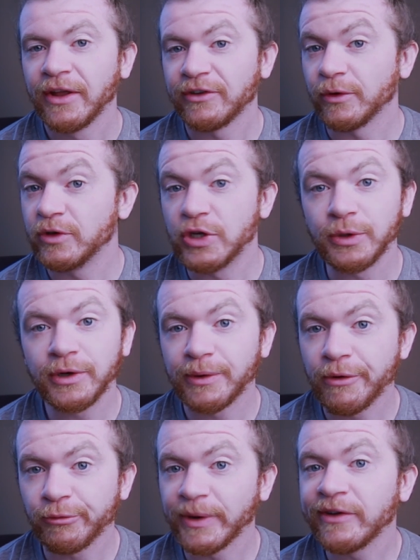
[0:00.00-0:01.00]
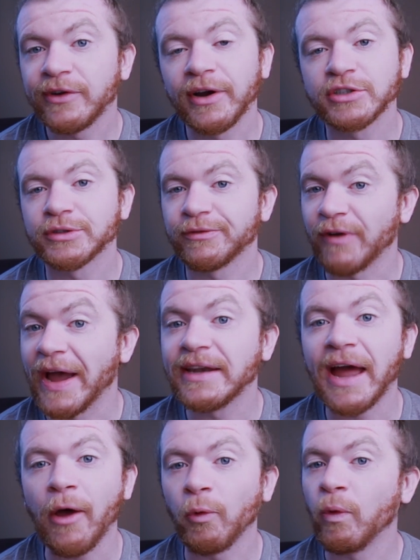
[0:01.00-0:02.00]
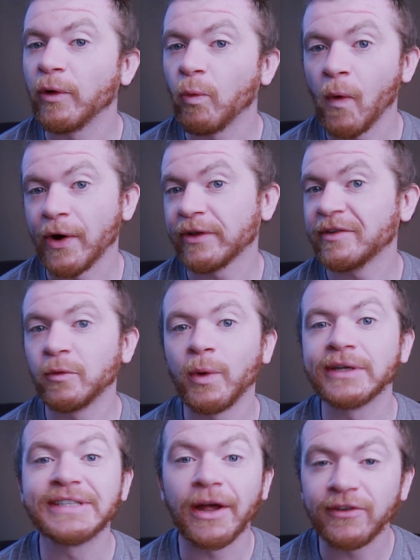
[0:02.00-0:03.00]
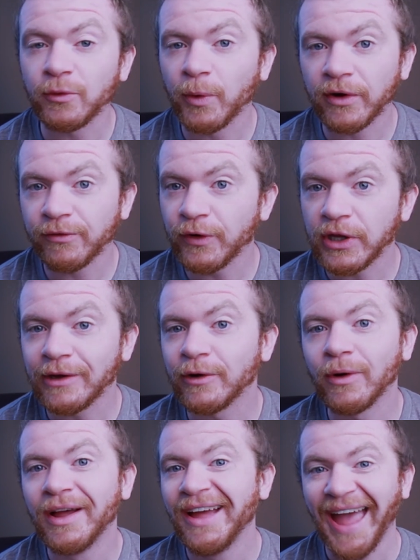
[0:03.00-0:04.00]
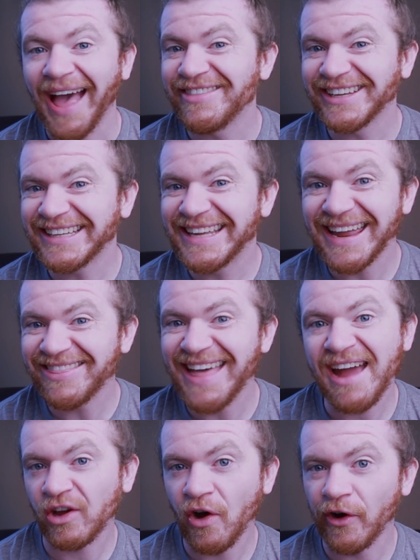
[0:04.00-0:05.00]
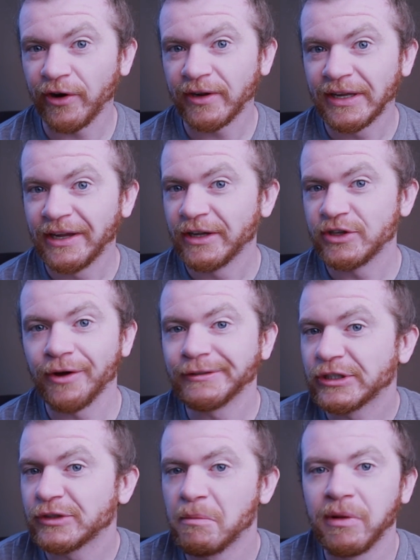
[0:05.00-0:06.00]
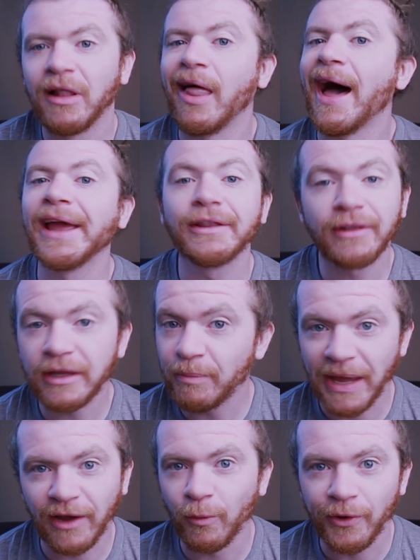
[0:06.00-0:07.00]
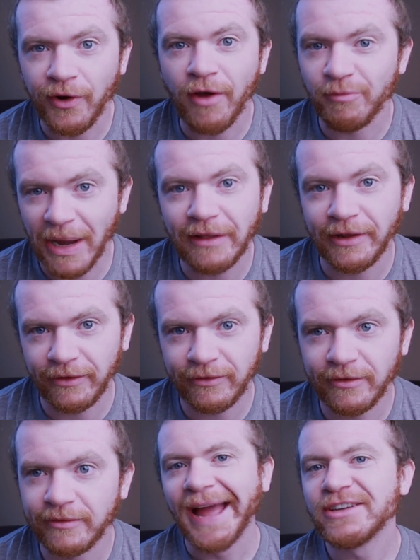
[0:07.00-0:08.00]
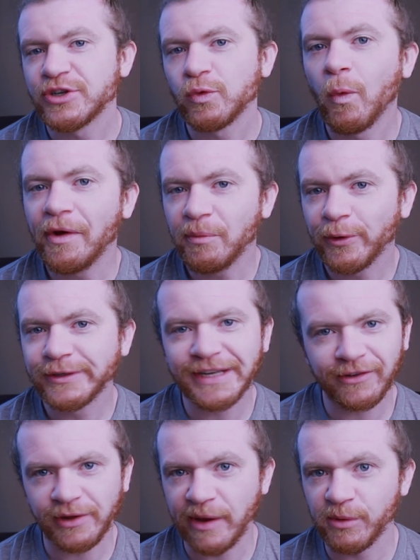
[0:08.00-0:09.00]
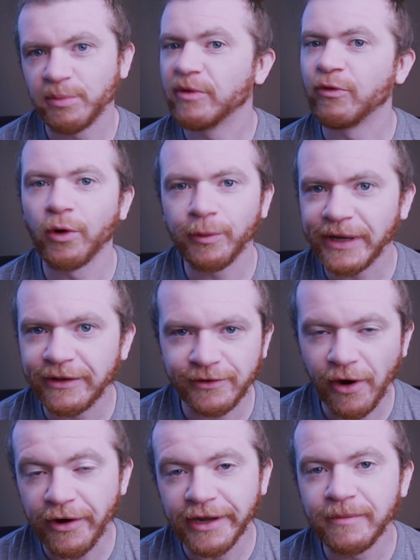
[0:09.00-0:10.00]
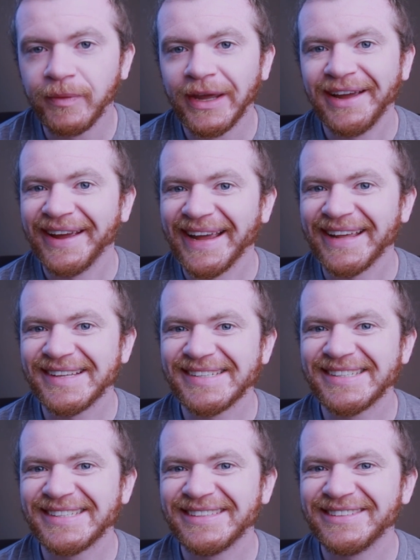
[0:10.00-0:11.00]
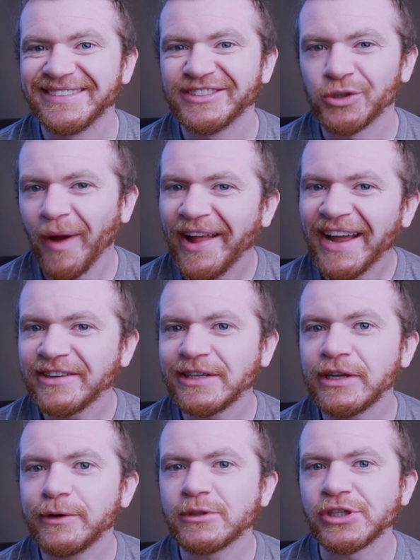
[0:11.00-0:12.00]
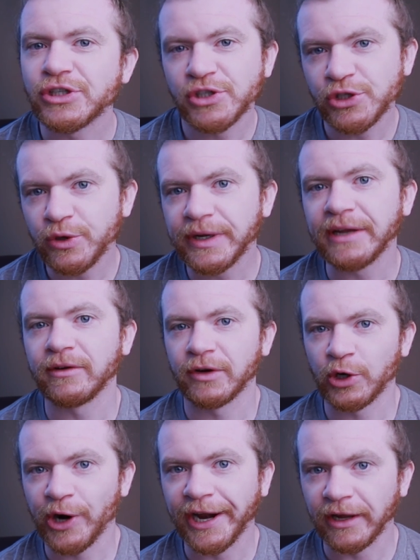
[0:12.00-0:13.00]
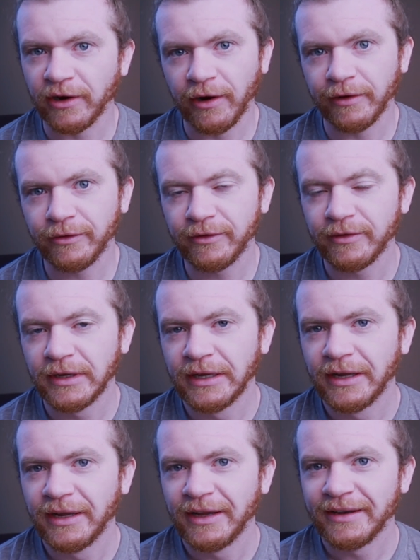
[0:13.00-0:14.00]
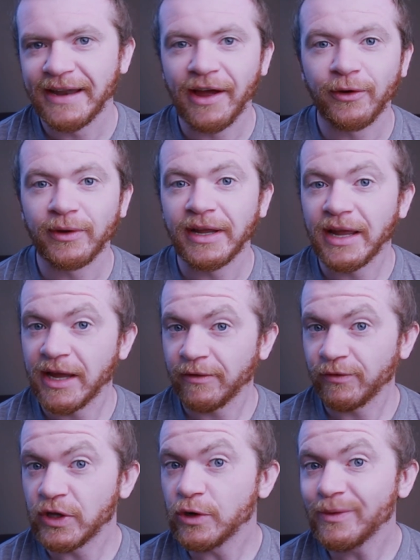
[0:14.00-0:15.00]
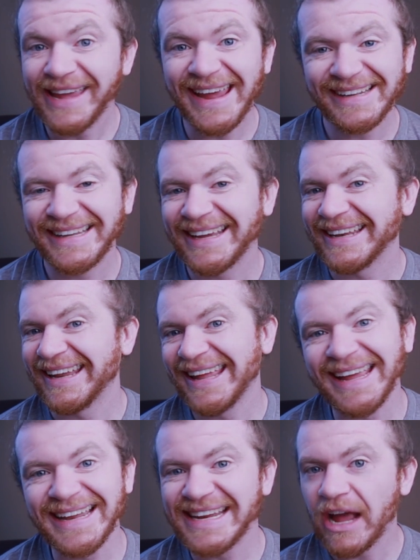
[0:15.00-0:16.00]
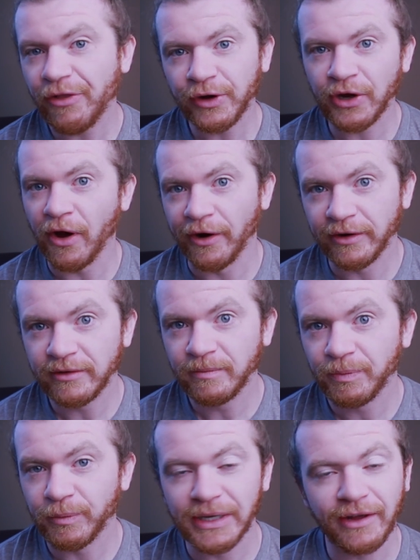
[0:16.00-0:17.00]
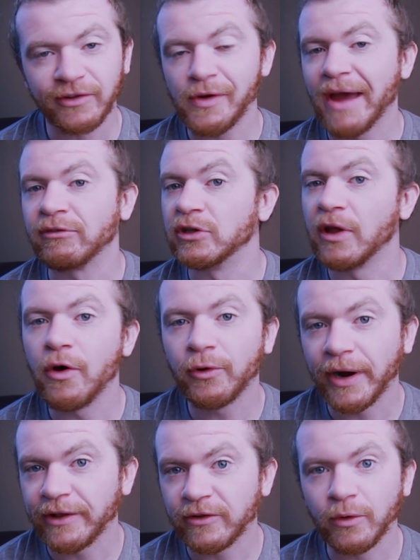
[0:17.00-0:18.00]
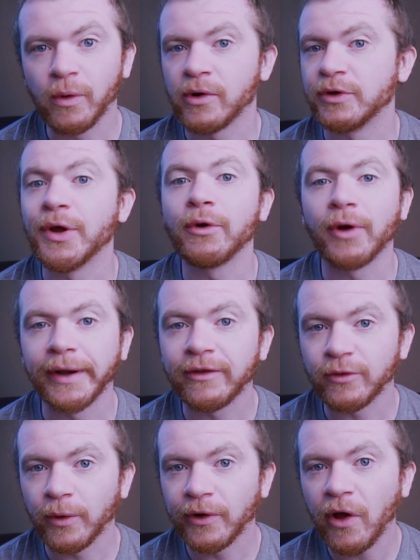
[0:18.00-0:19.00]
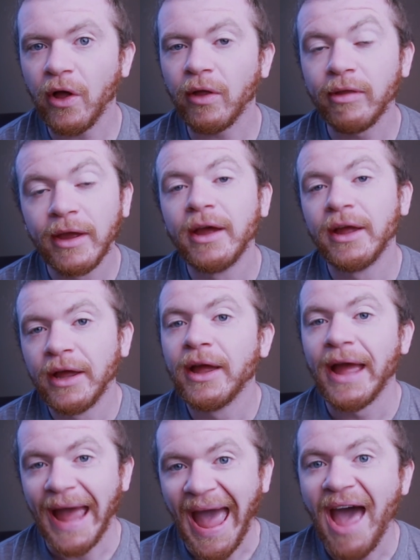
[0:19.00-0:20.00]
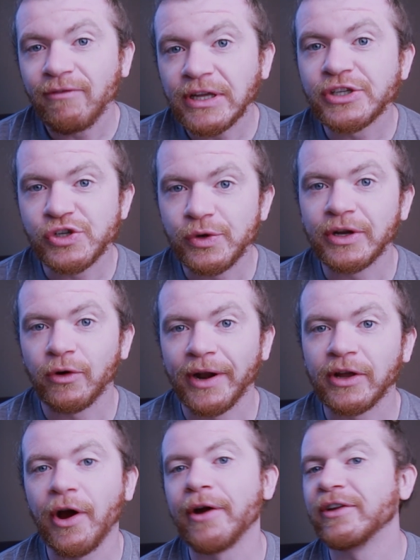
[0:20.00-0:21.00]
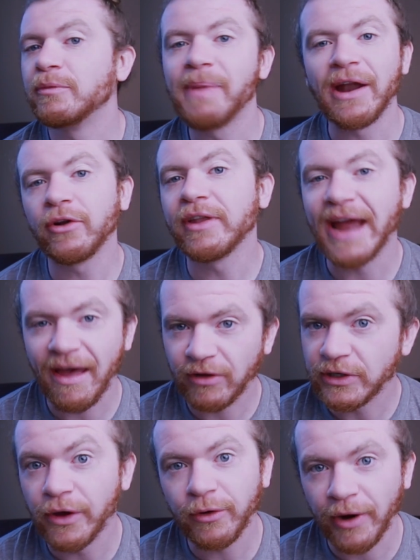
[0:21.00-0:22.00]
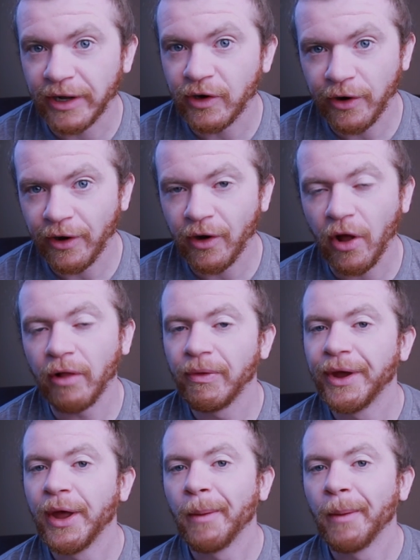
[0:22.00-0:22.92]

So do your own research, find out what works and what doesn't work for you, and then get that card. Don't just blindly pick one off my list. And just one more disclaimer before we get started is try not to use student credit cards. Now, if you can't get any other card because you have a low credit score or no credit score at all, having a student credit card is better than having no credit card at all.